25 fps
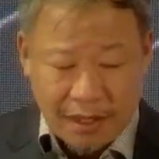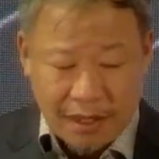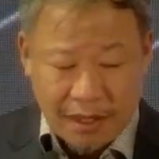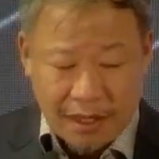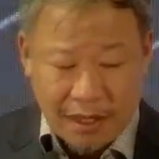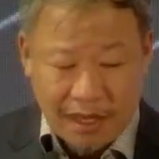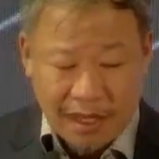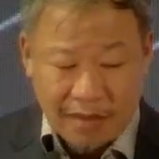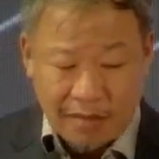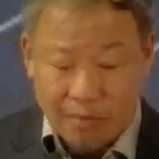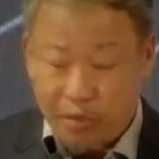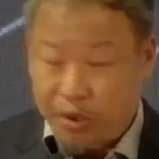
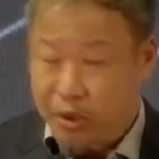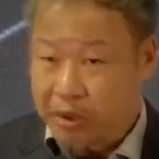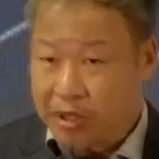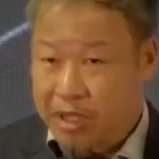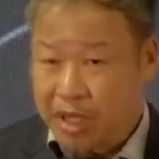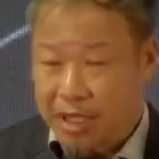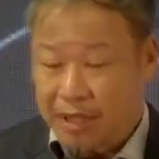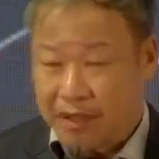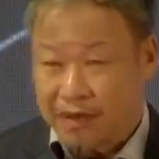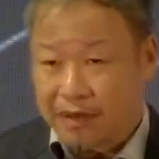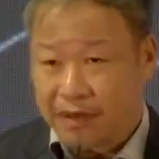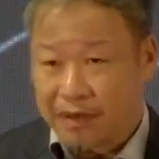and
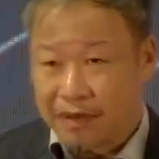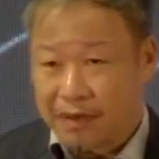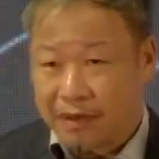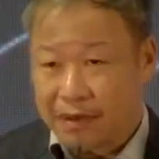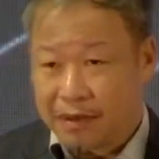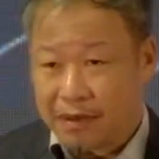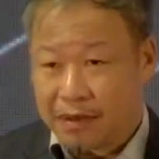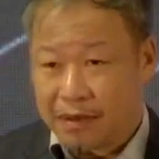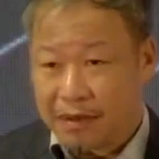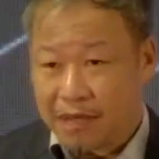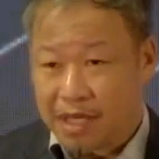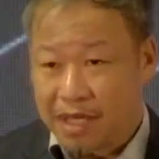products
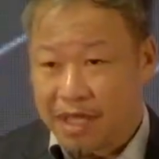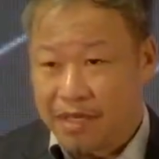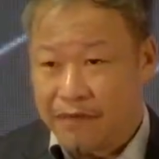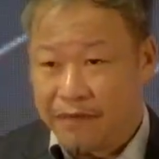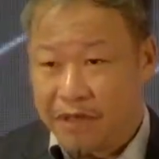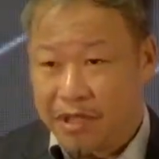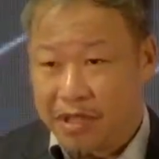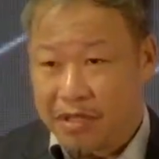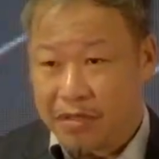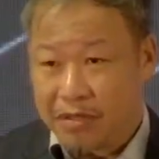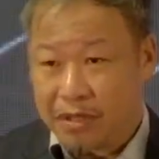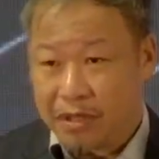that
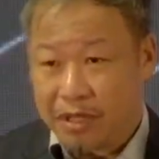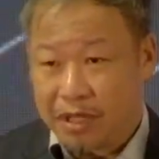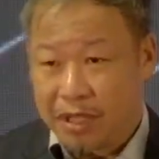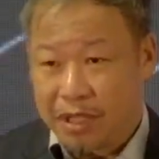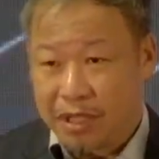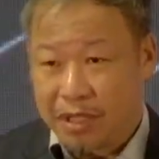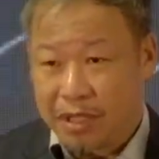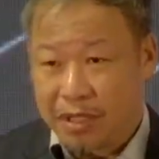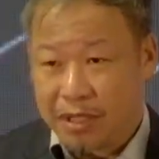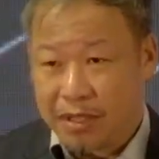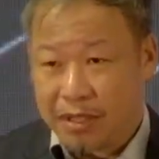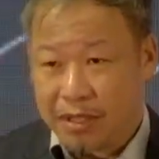
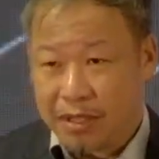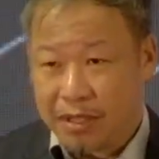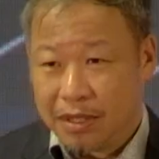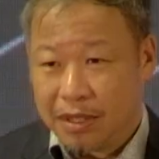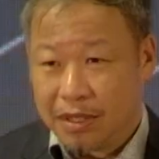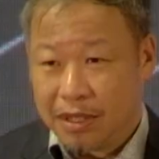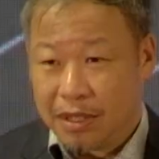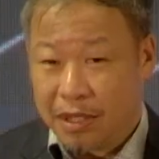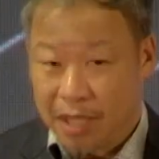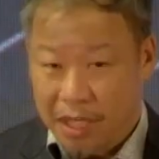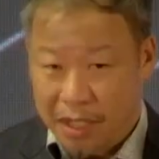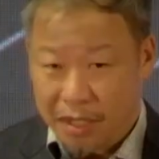eventually
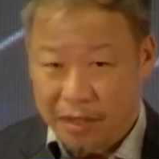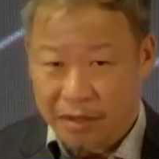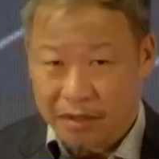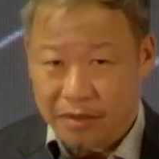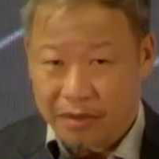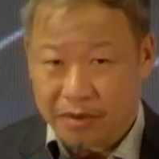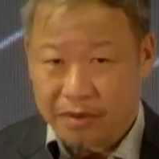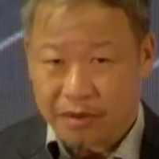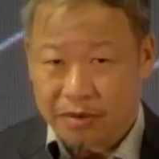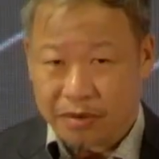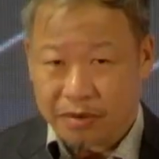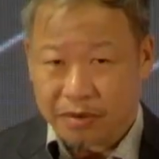
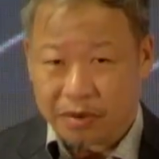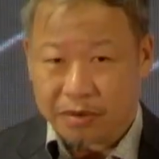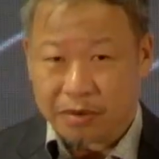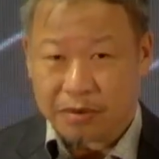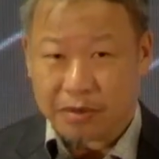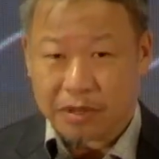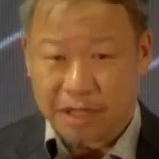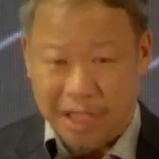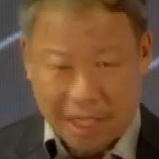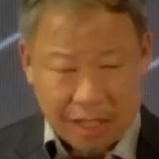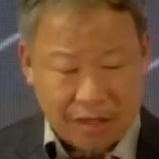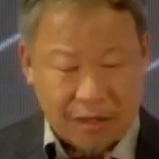link to
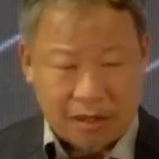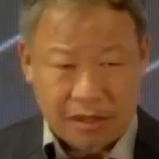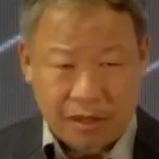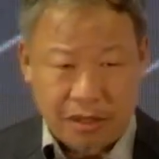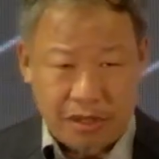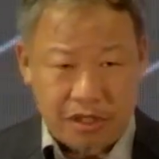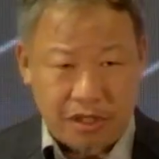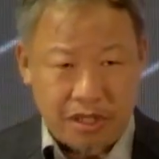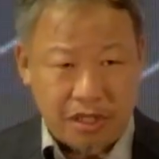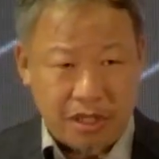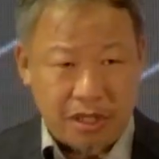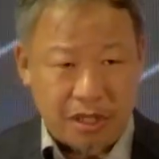
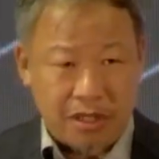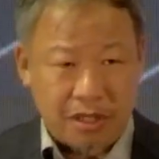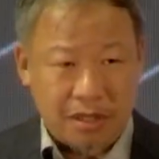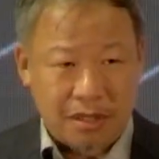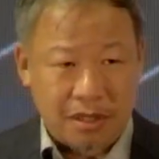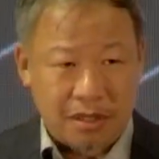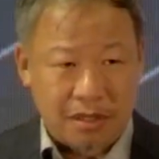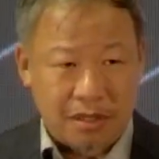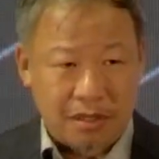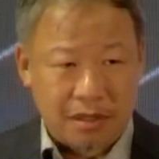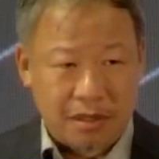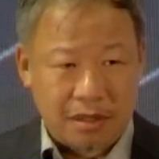technology,
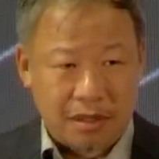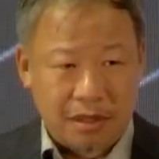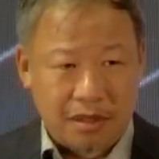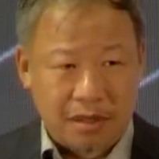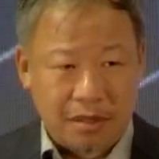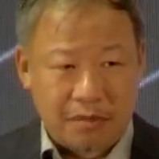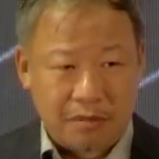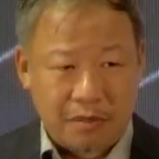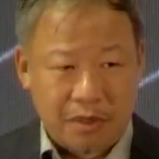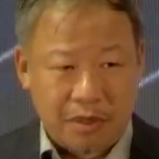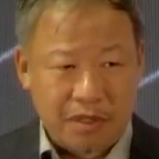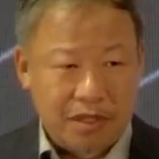
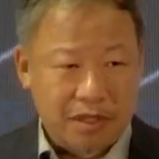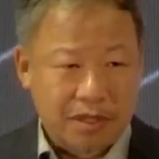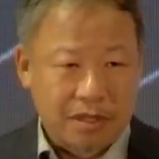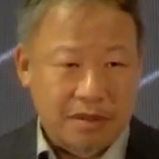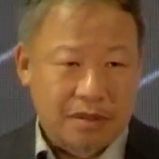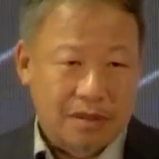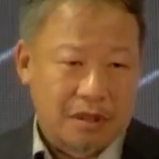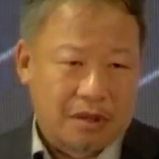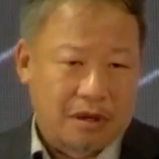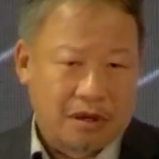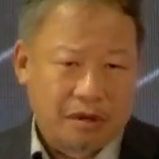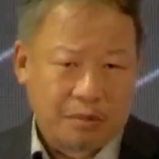because
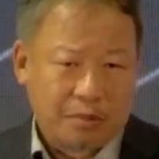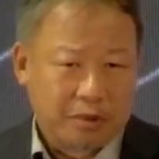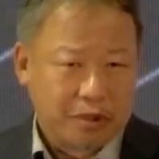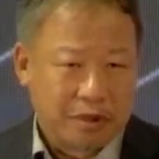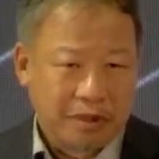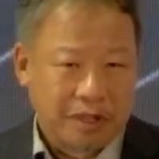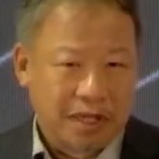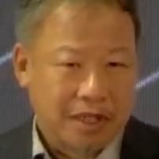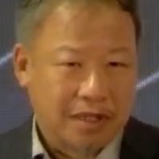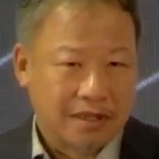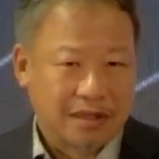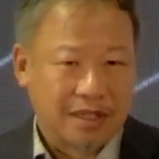all
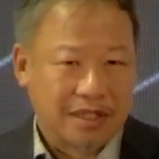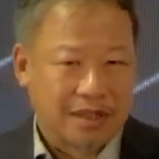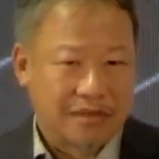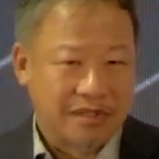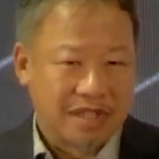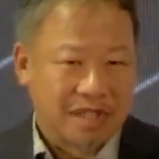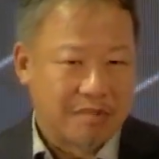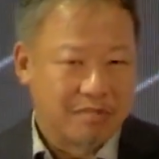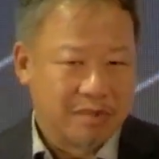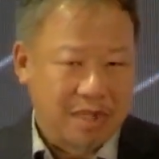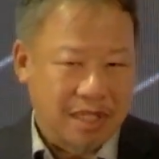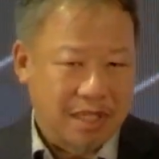products have
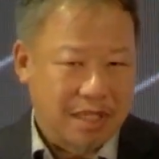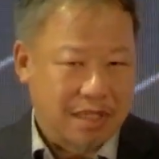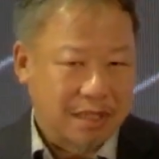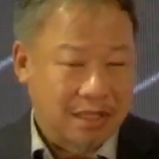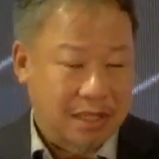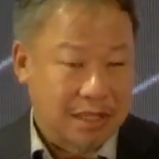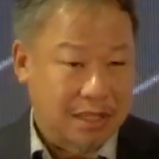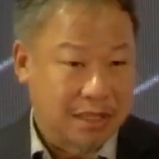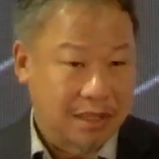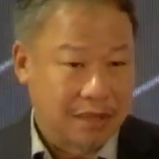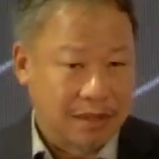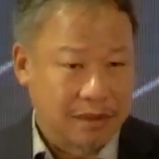some
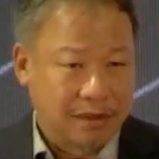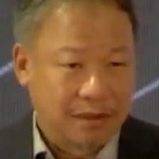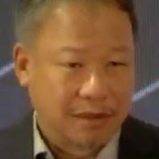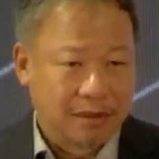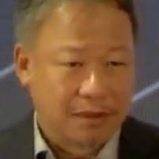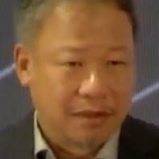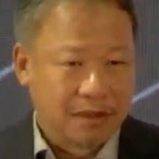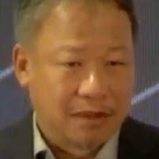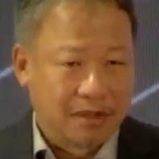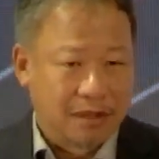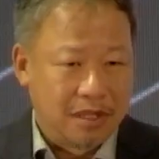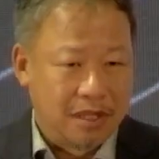data
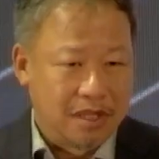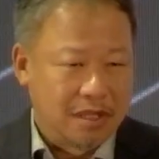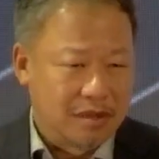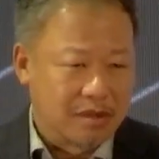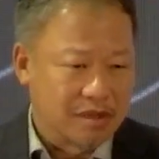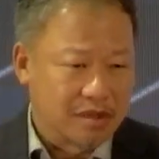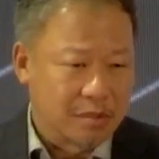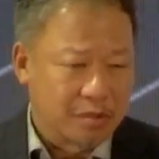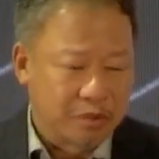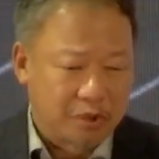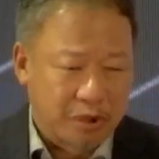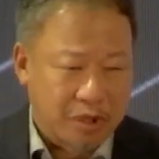in terms
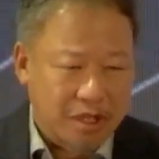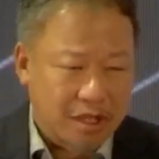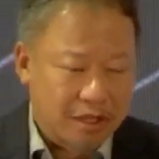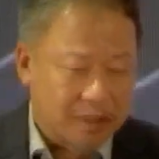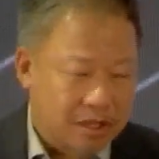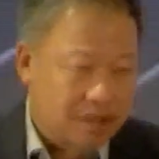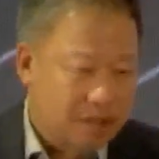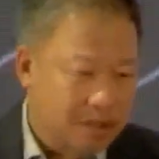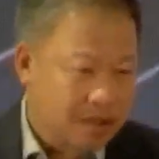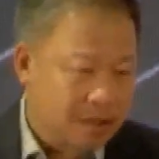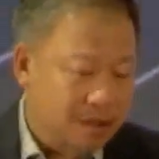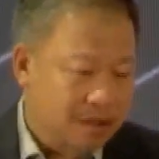of
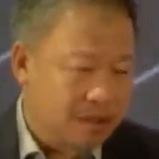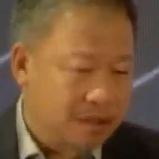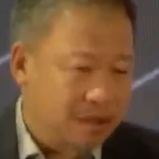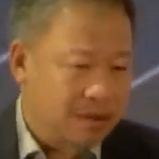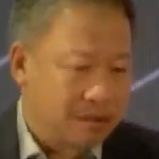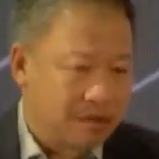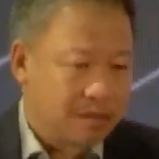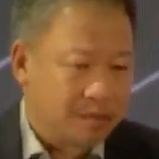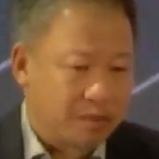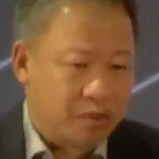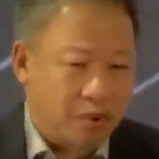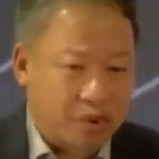
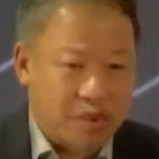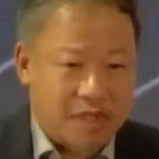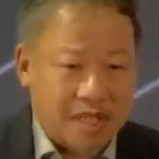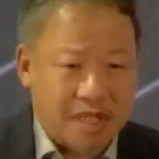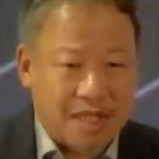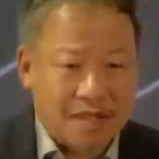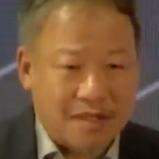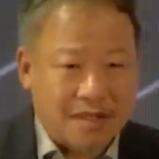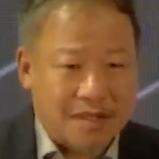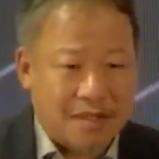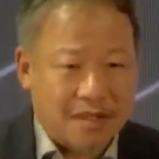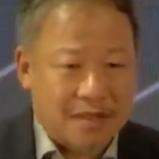production,
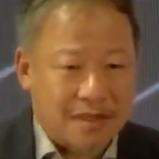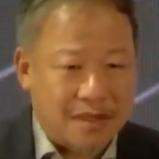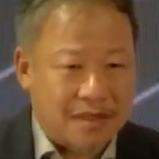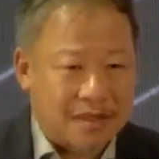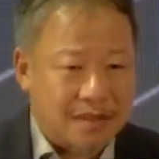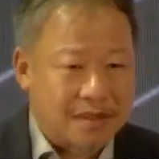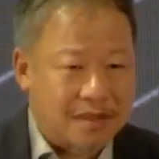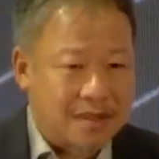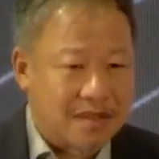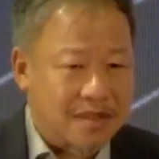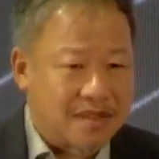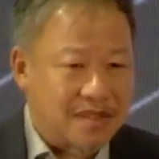
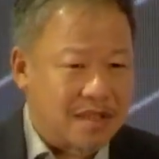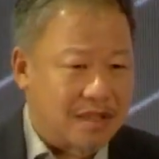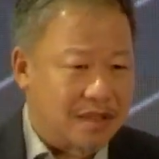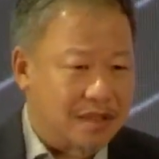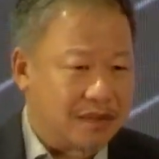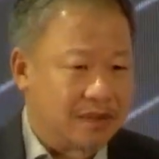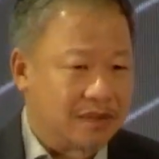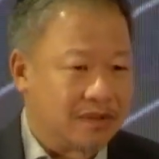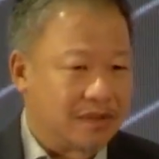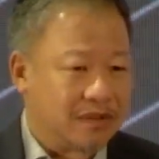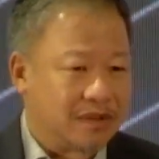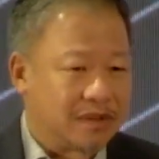processes,
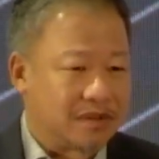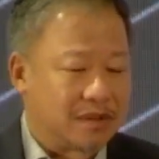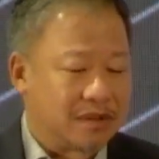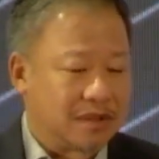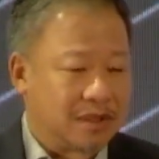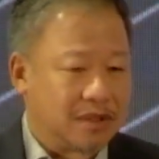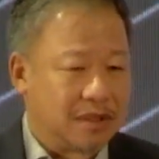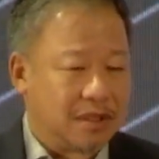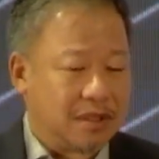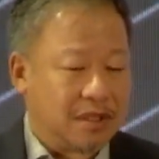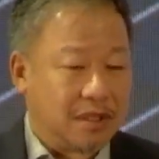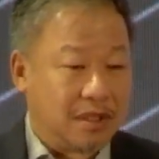sales,
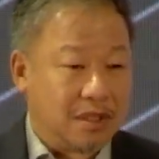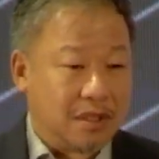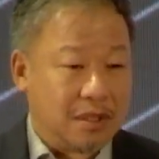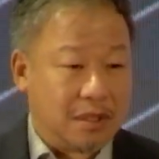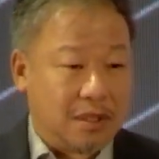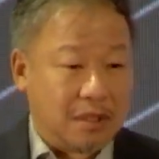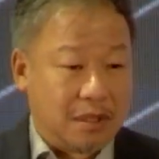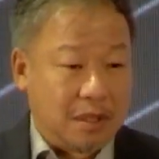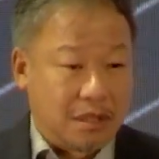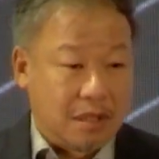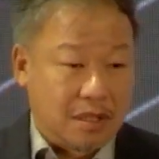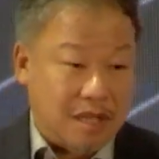
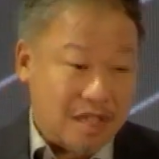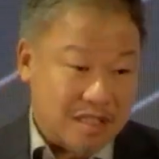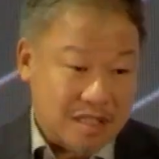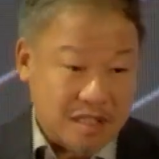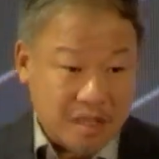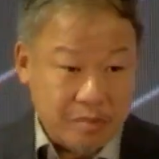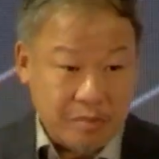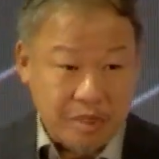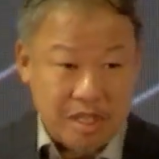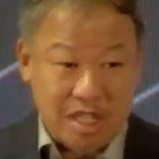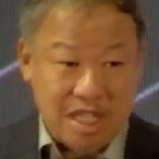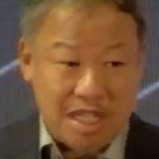
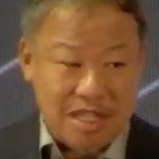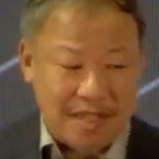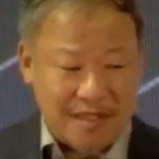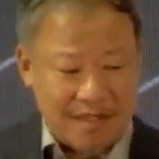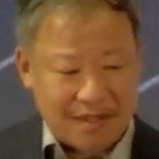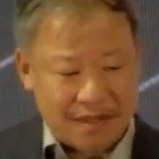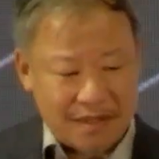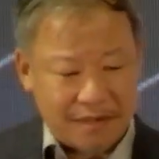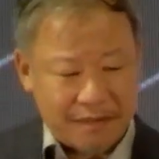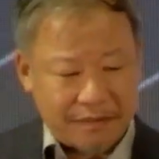customer needs.